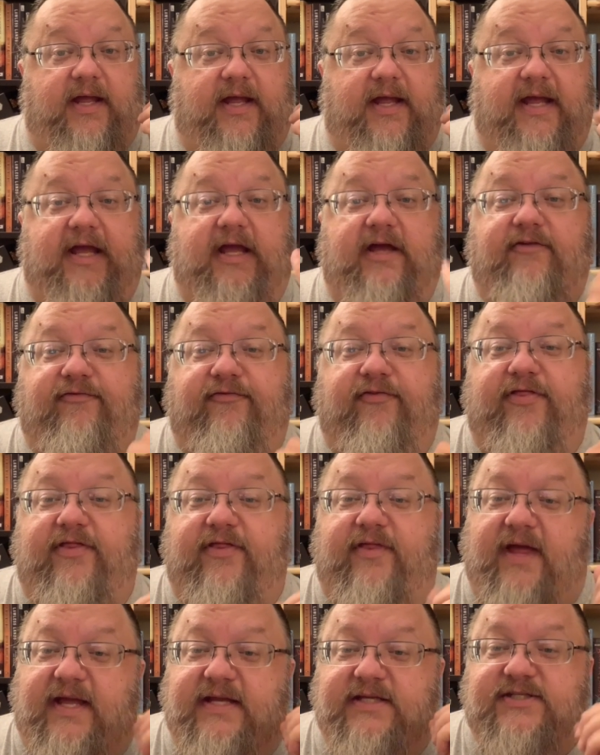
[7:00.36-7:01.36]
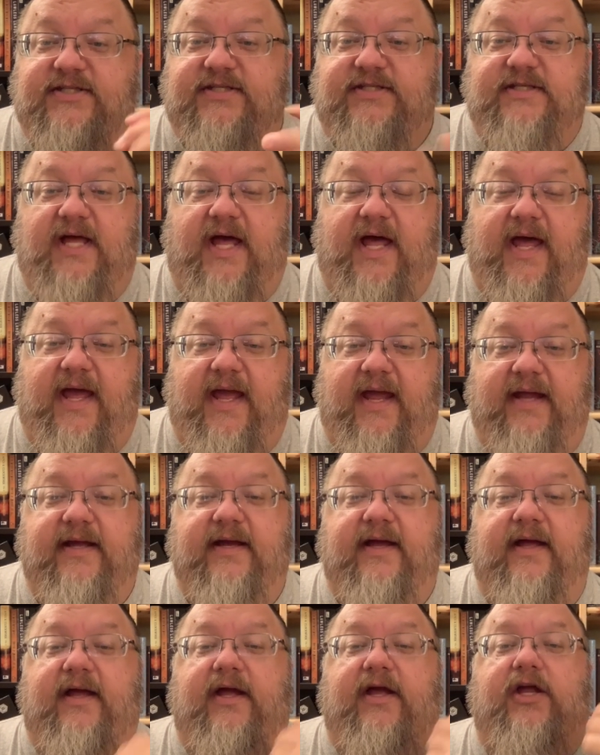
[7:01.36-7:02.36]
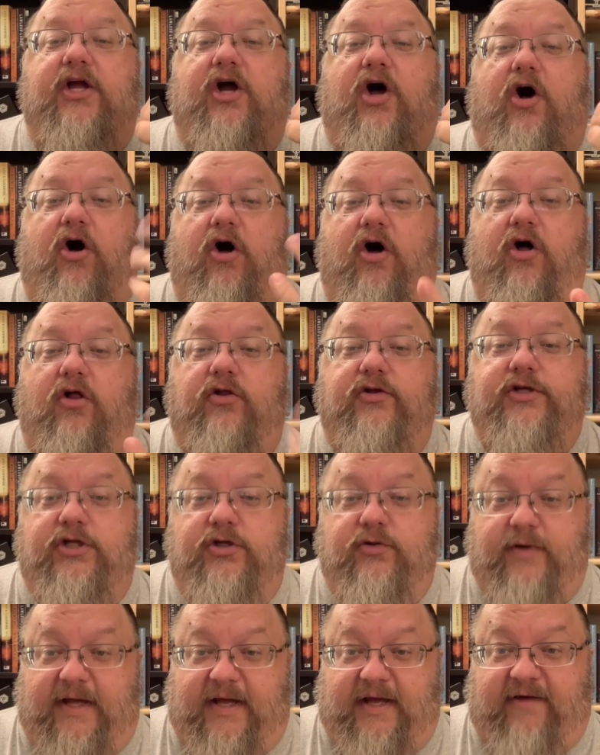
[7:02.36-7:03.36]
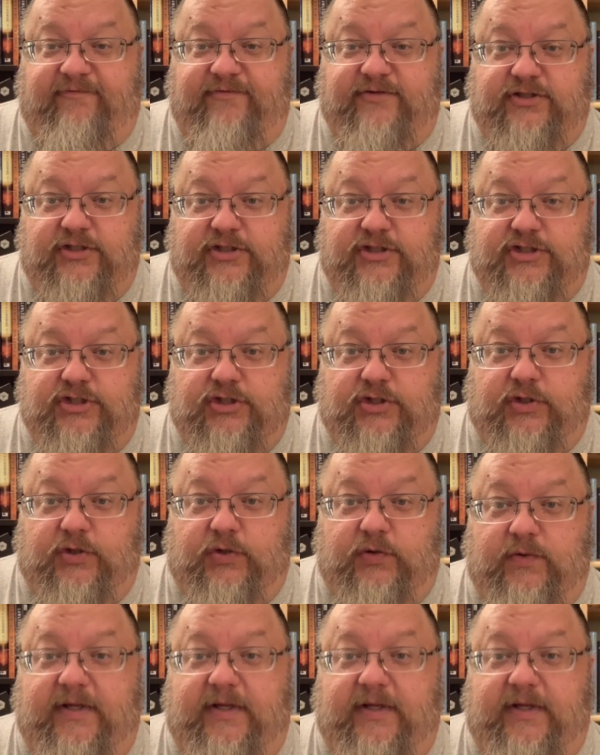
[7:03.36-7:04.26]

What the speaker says: If they say, all you have to do